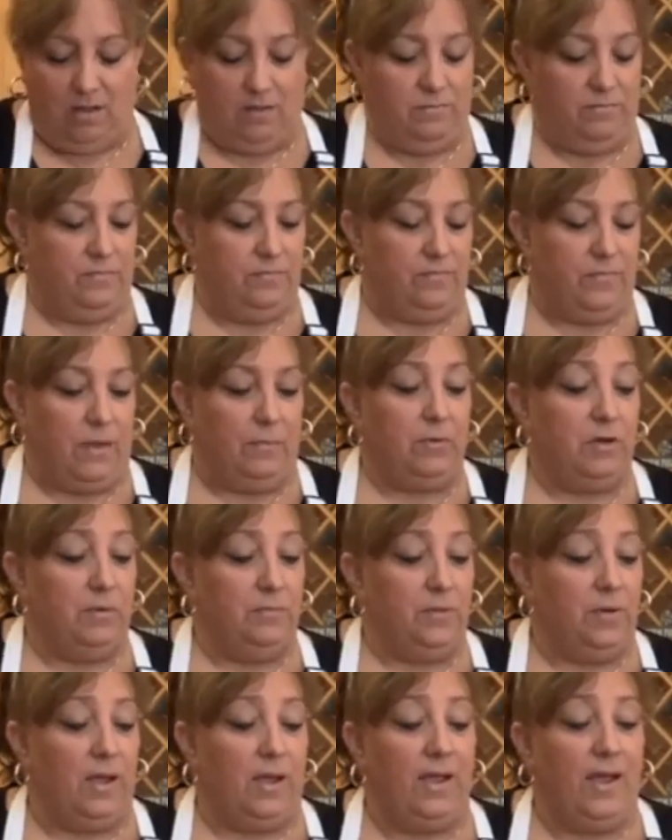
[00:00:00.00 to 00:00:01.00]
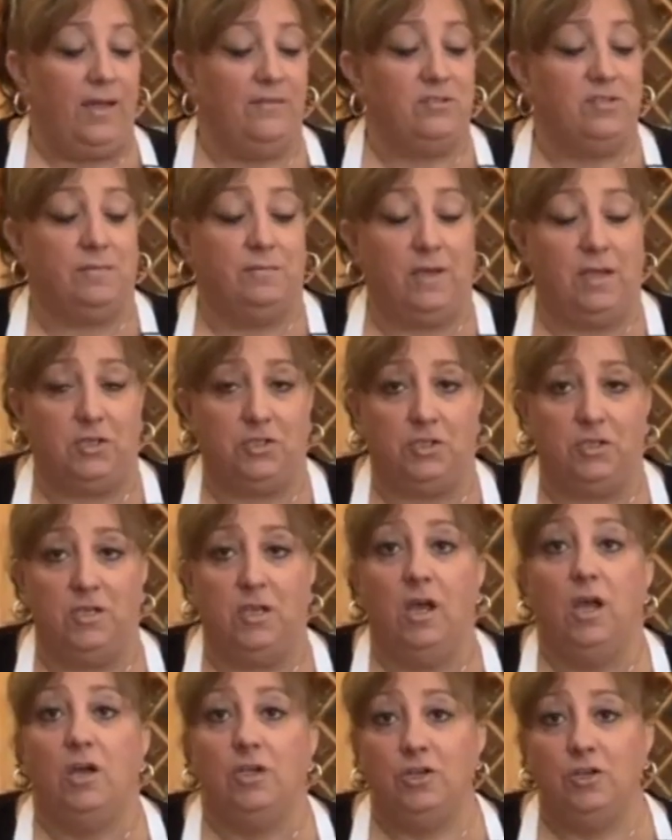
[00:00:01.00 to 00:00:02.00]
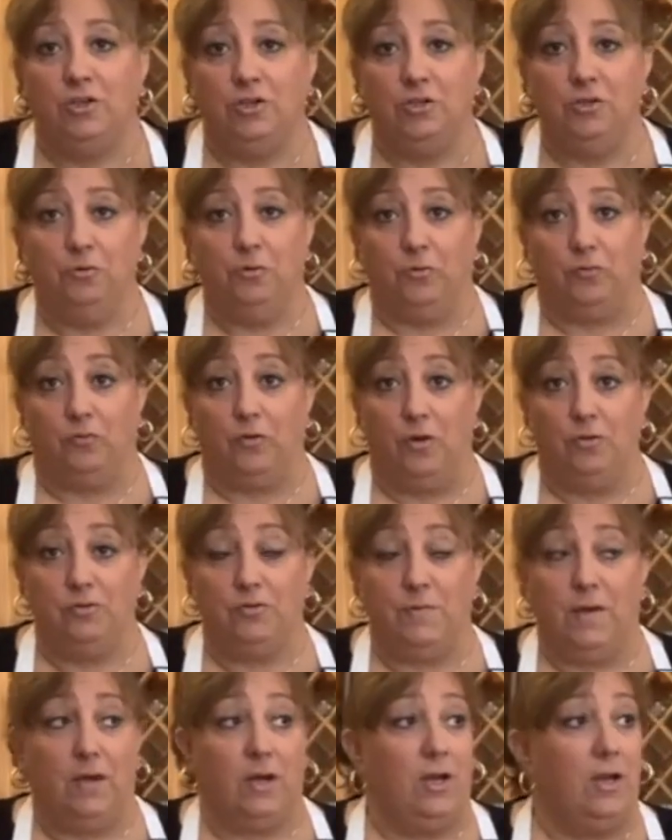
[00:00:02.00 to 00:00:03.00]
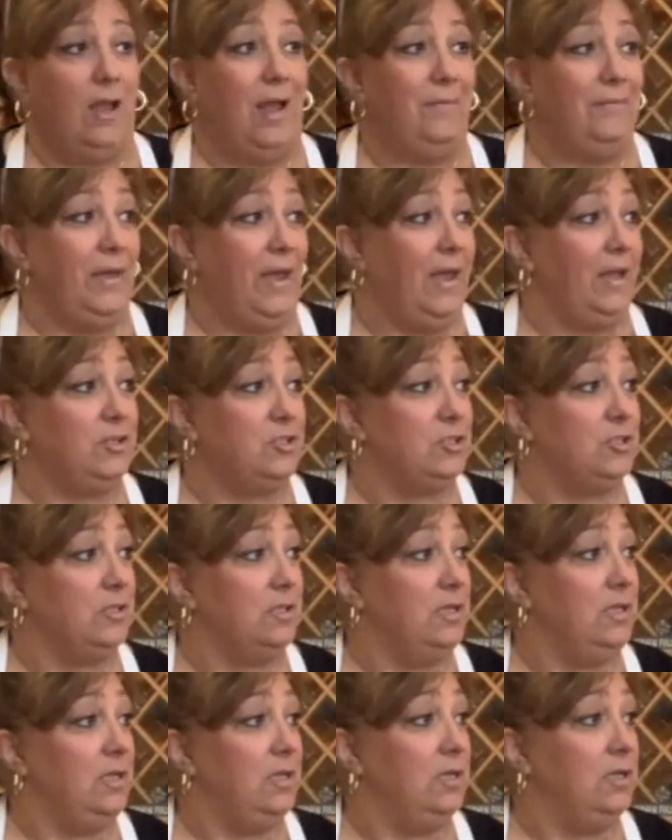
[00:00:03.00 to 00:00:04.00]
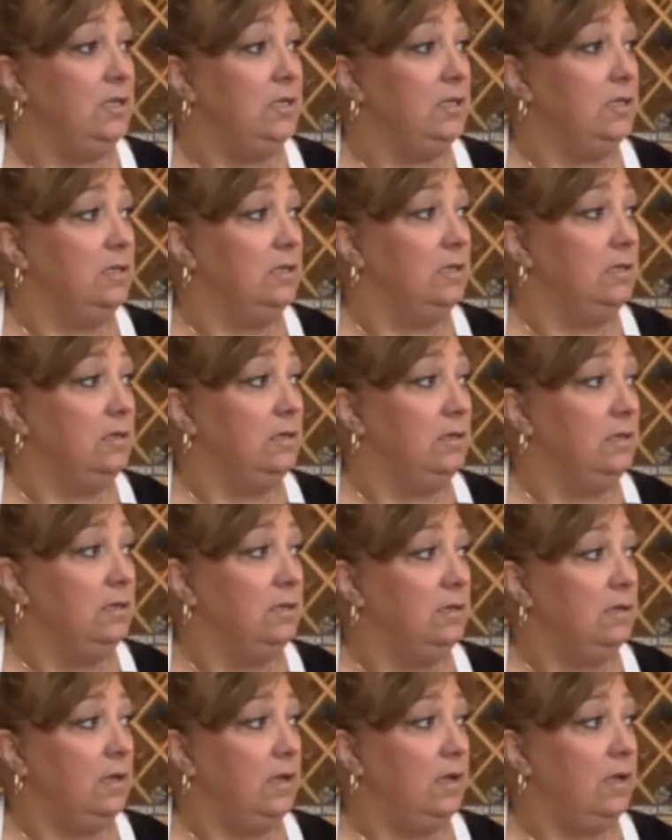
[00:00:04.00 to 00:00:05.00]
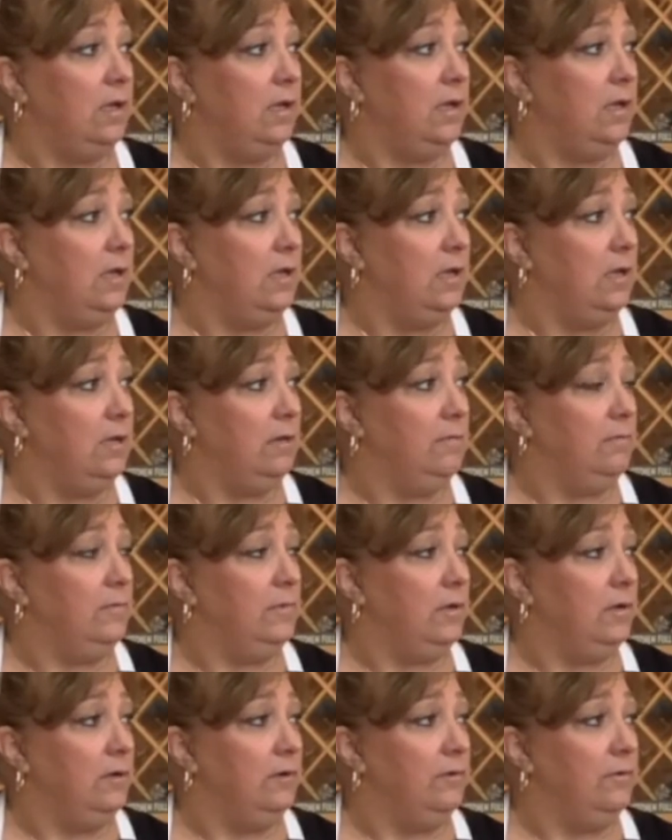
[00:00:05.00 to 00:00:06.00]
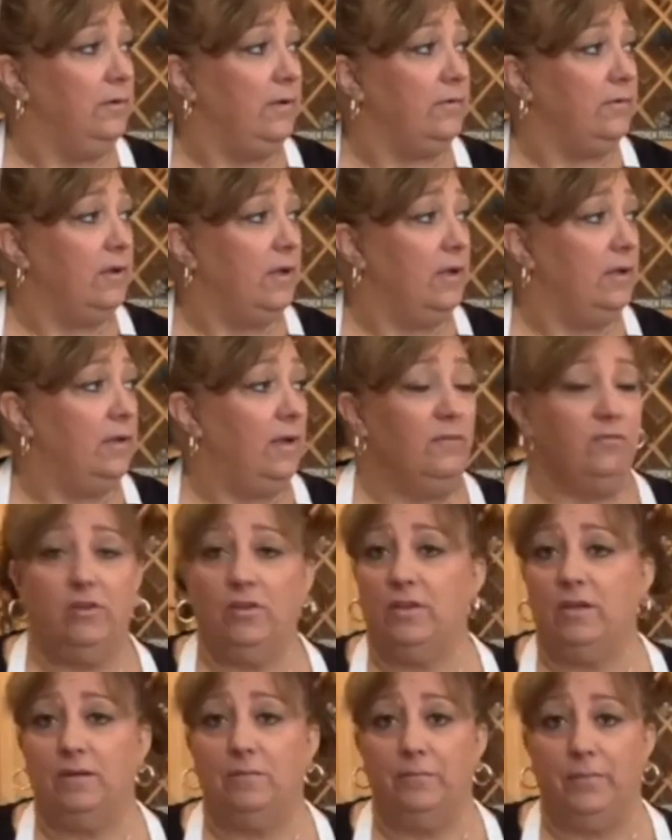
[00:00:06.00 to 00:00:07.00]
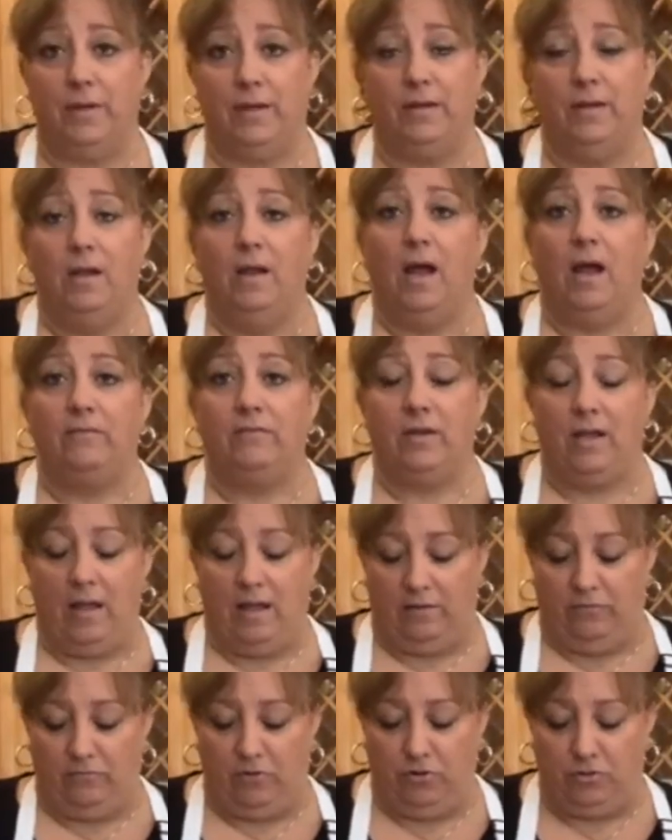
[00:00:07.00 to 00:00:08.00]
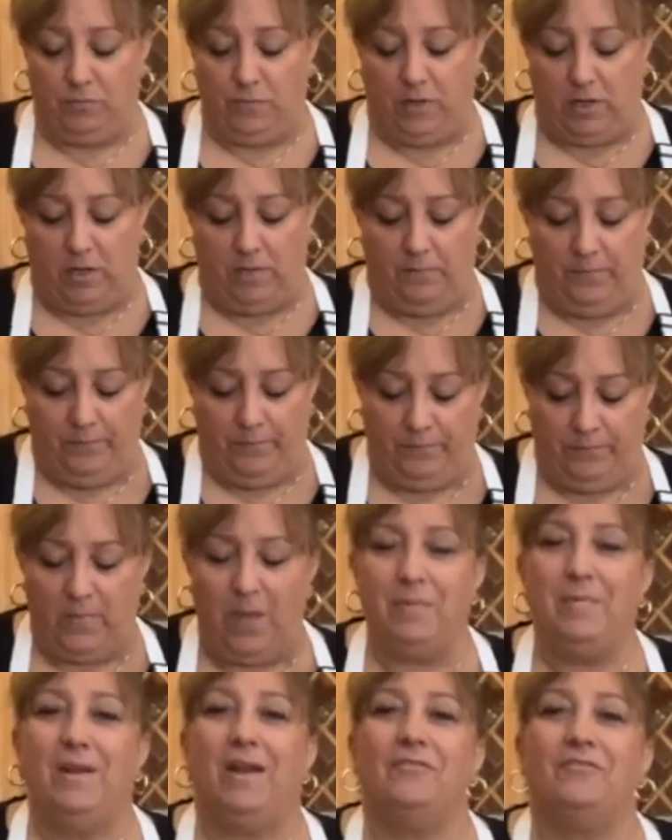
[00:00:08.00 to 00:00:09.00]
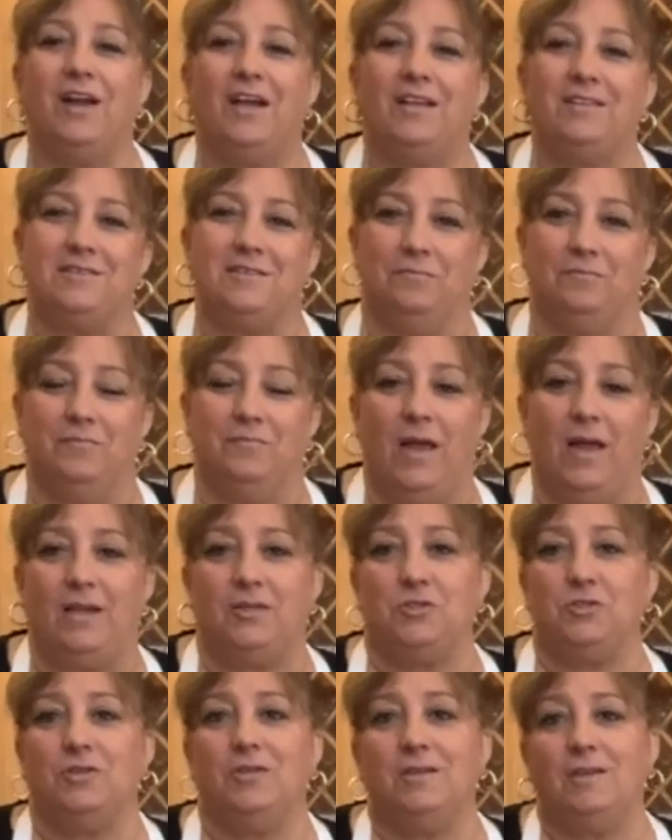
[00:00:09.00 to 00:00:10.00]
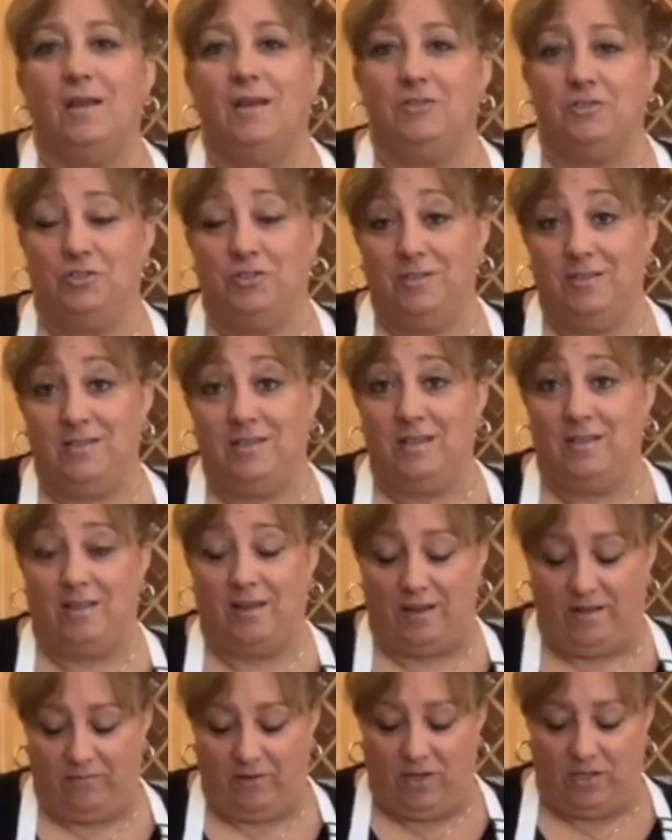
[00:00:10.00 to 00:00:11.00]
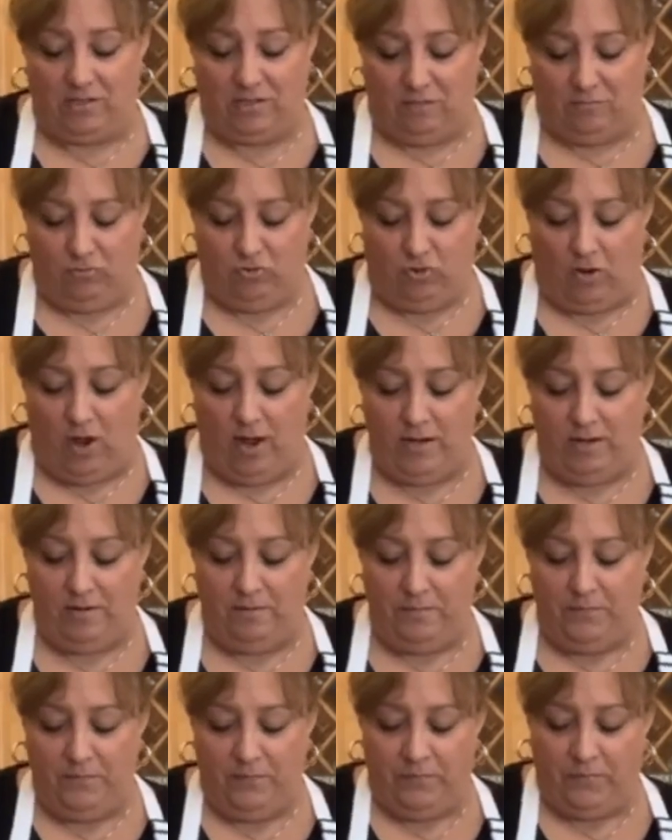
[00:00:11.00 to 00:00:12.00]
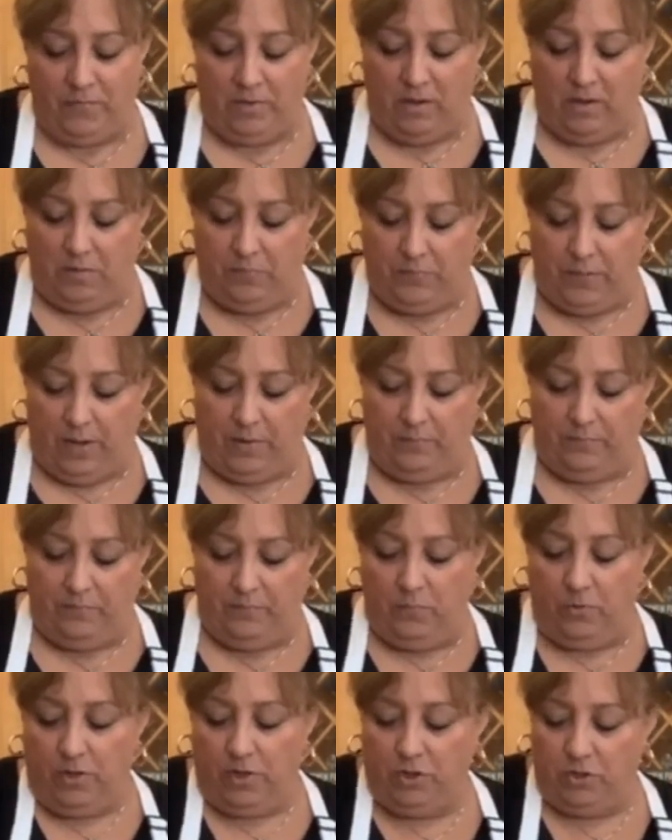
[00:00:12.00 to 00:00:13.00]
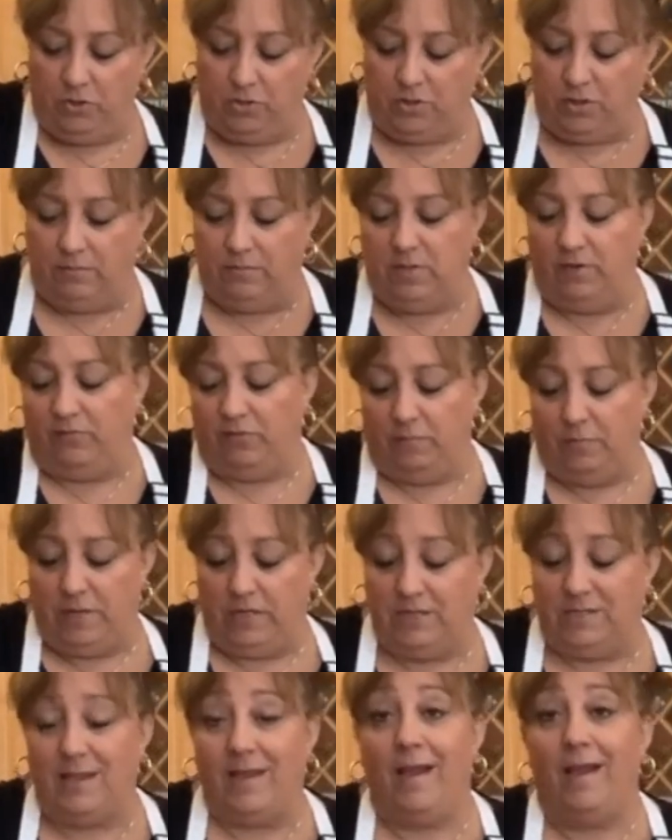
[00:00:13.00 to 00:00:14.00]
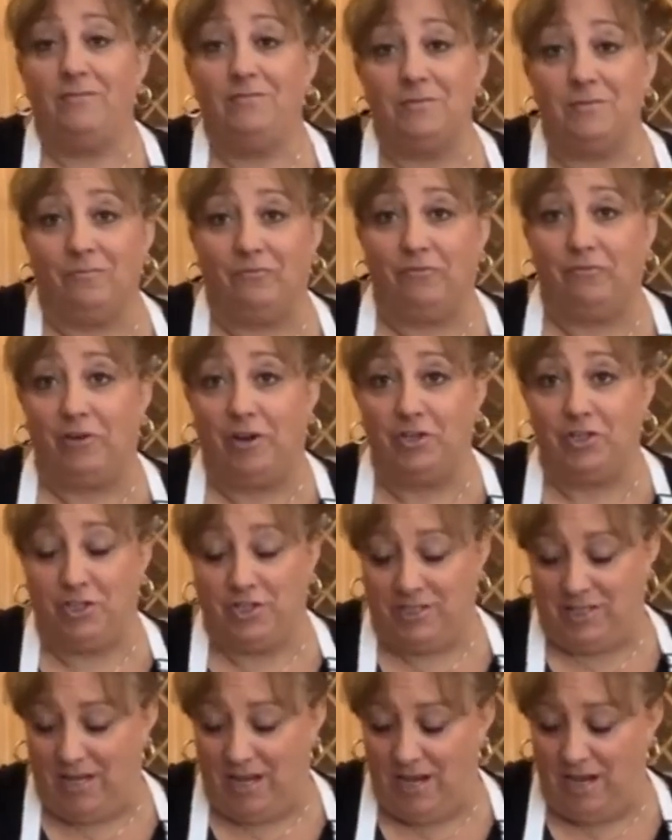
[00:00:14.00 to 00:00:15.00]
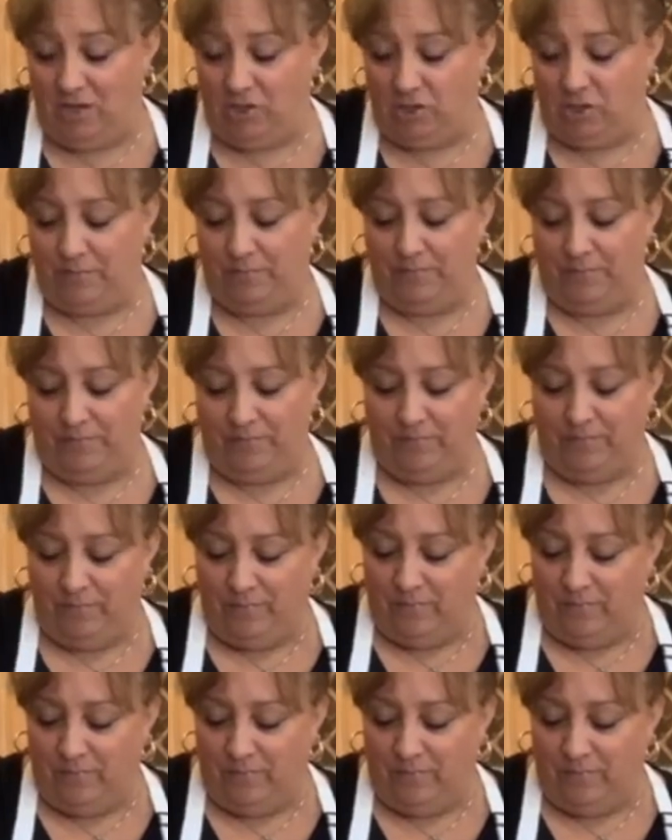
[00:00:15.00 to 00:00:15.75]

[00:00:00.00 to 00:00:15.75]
uh, I'm gonna, I have some actually, you can do it with rosemary. I'm actually, I am, no, I've got everything but, I've got out of rosemary. I mean, I've got some, actually, I shouldn't say that. I've got some dried. But we're gonna do something different because I have some fresh sage.